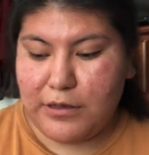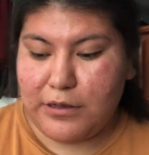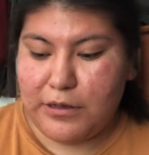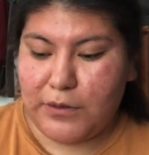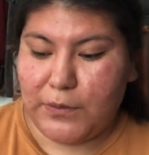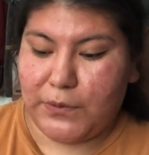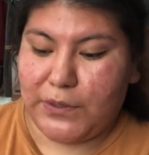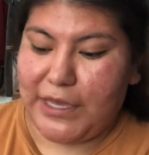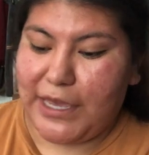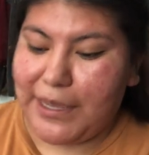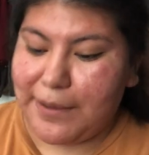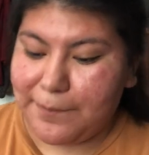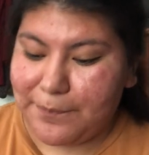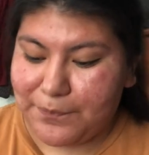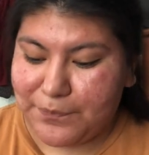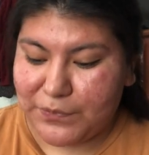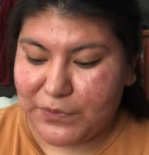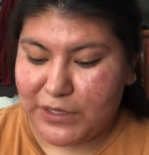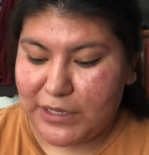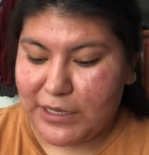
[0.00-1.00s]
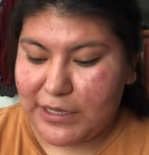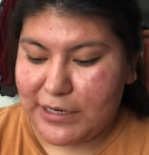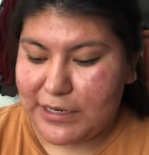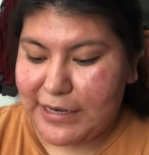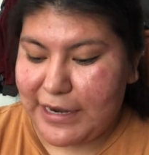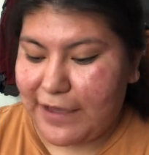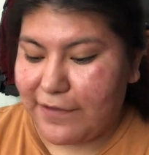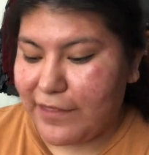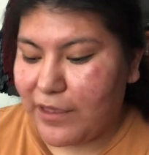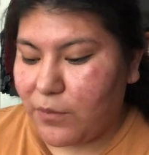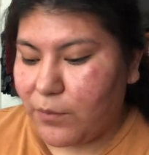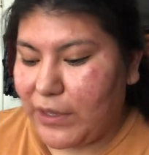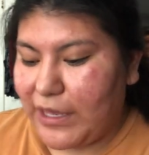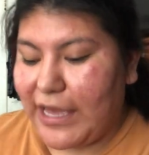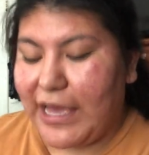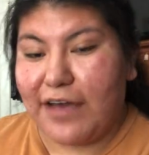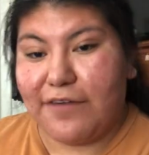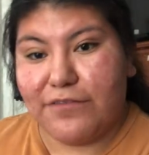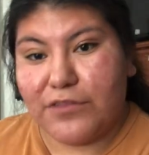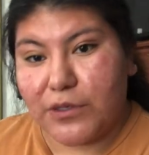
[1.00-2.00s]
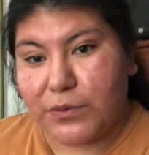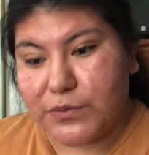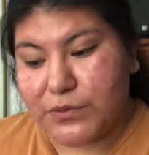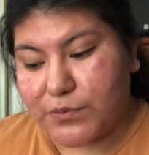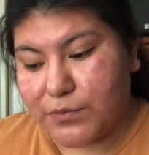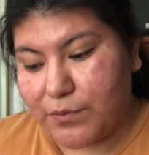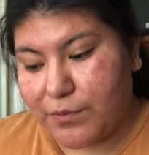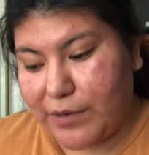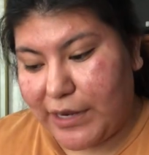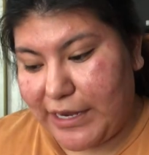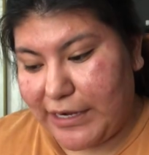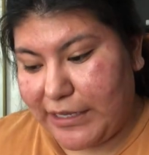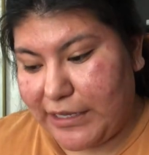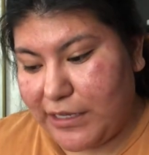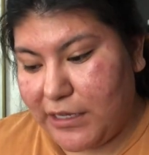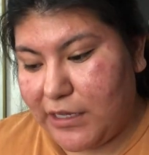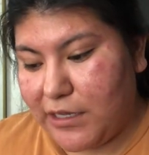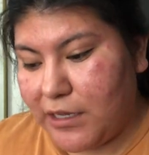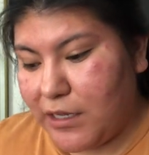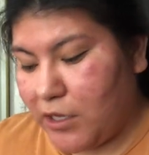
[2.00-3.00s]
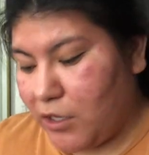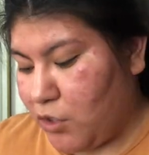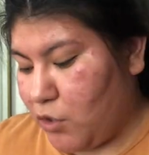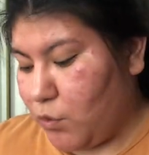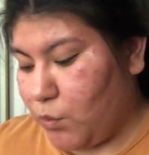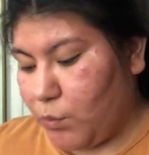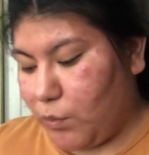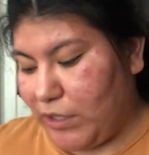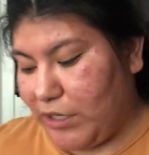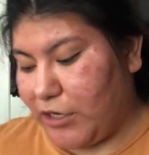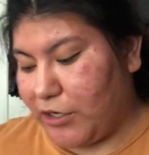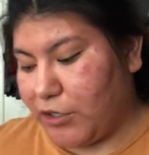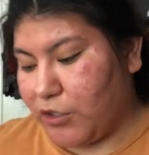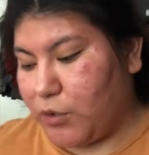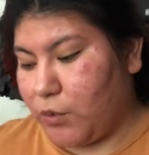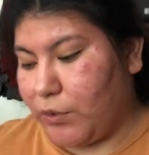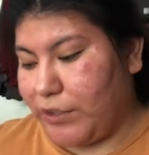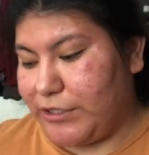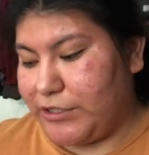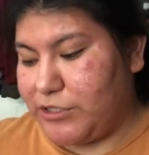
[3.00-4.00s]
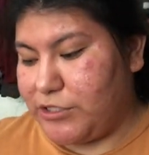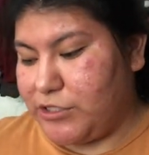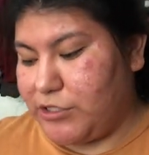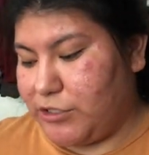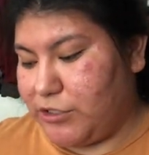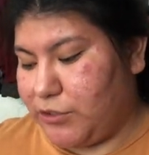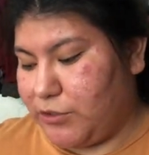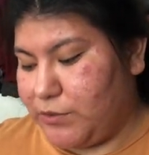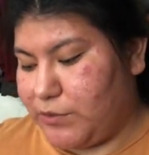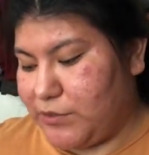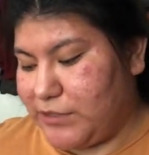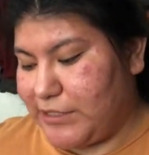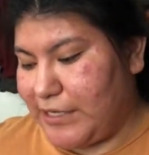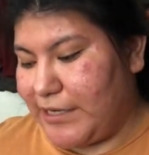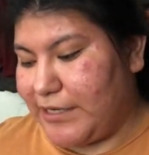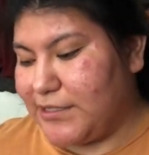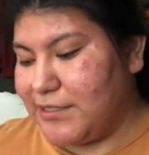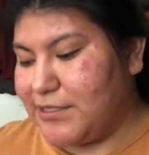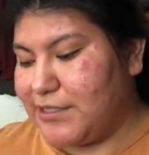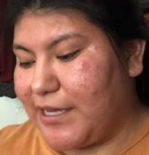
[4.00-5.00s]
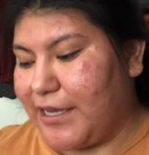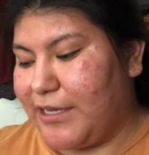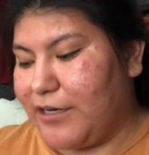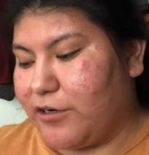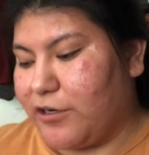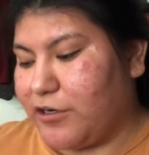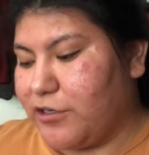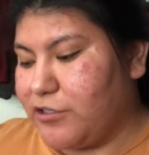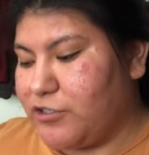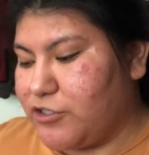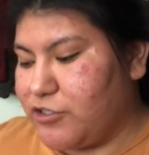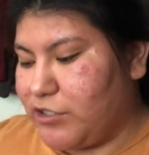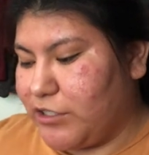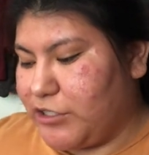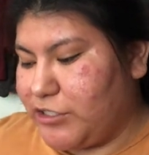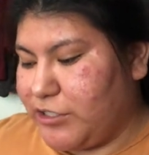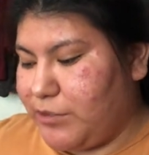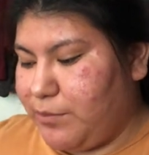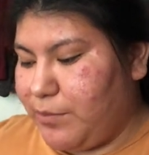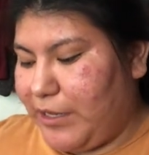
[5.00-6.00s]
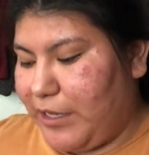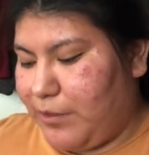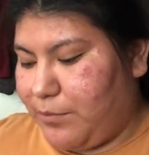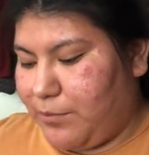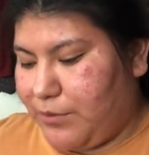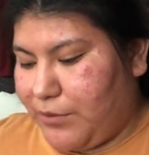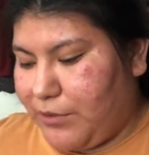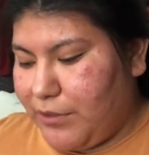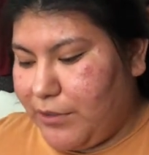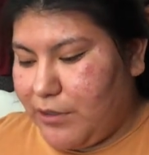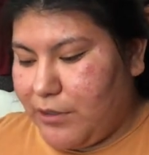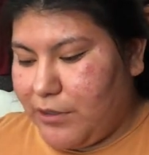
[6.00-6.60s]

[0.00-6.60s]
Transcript: Okay, now that we have those ready, we are going to set aside our construction paper,